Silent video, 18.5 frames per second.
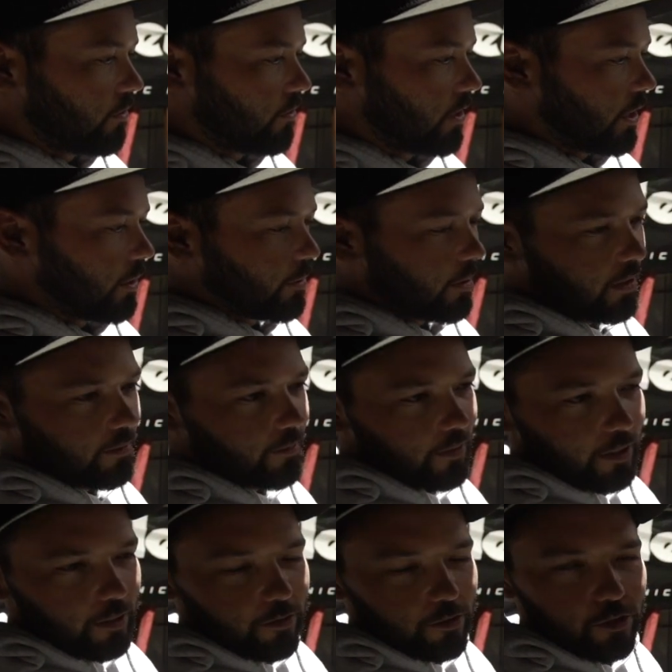that way.
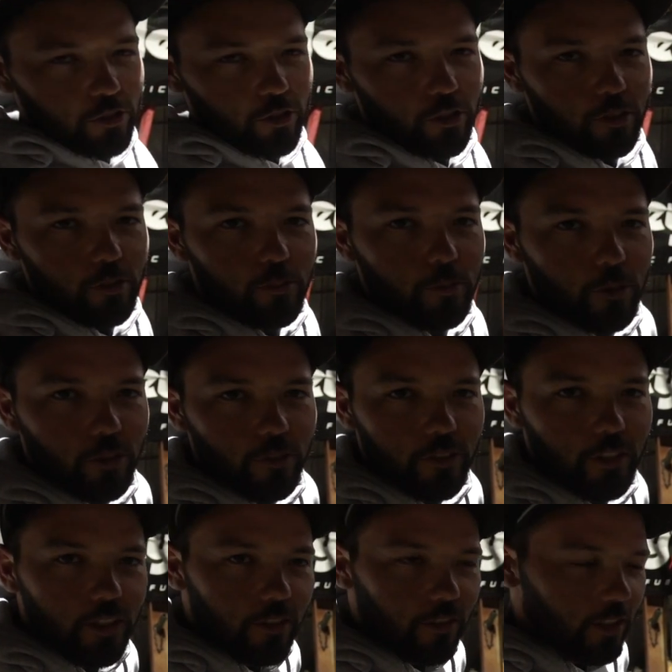I'll show you more
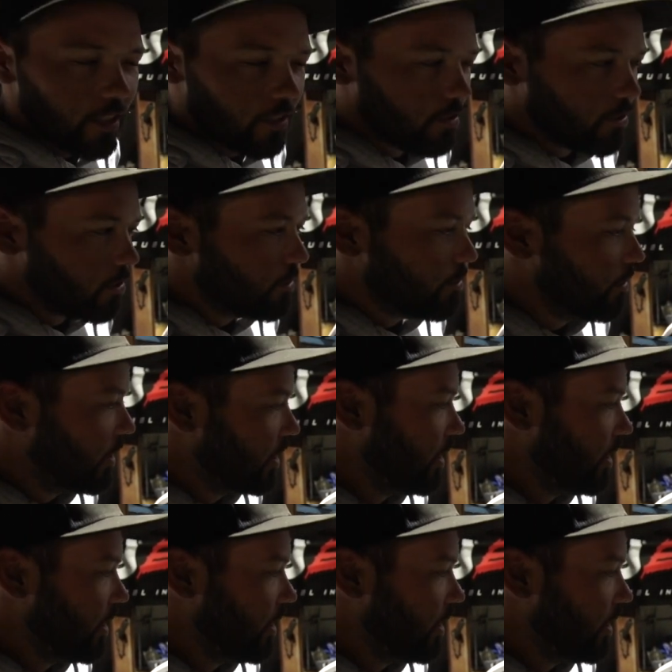video of that too,